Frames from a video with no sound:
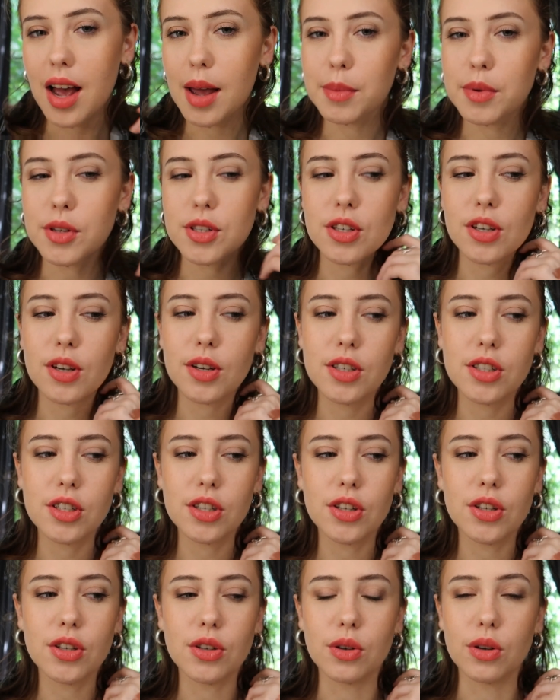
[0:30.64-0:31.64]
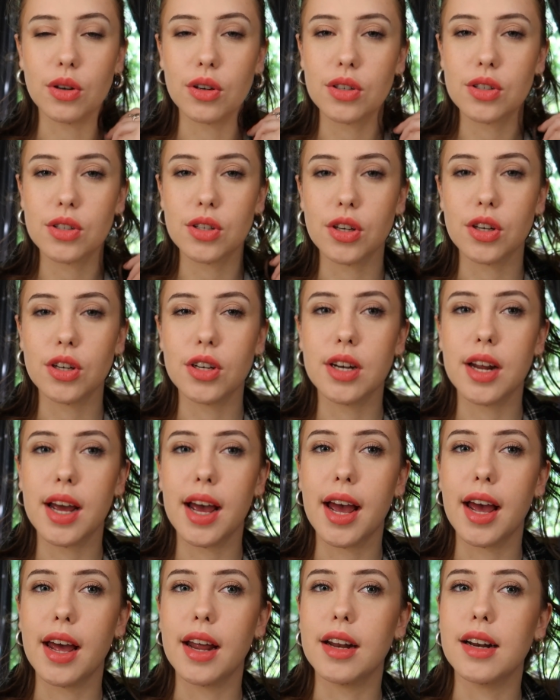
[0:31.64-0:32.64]
I'm also going to New York soon,
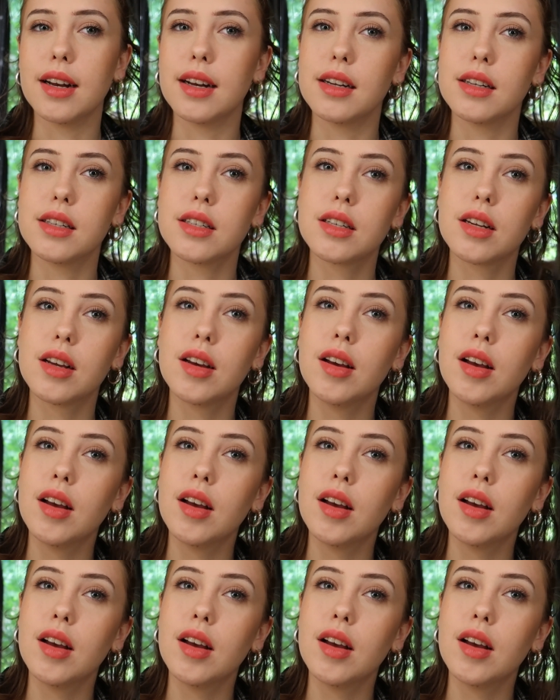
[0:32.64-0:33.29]
and